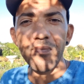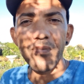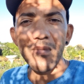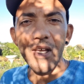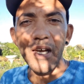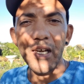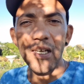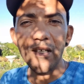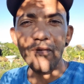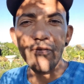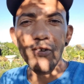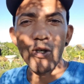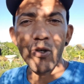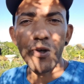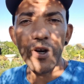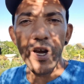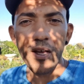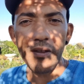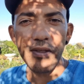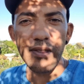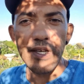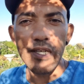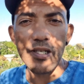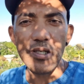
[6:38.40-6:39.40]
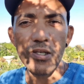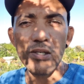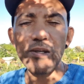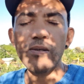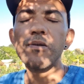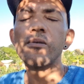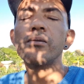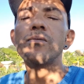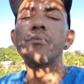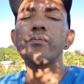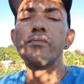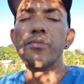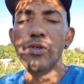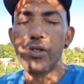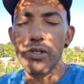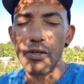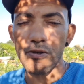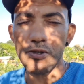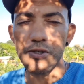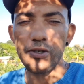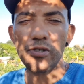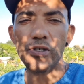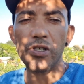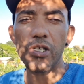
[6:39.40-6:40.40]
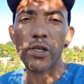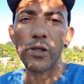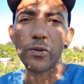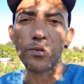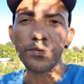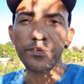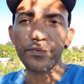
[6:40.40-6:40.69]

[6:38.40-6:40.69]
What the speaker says: And if you're out there too, so should you.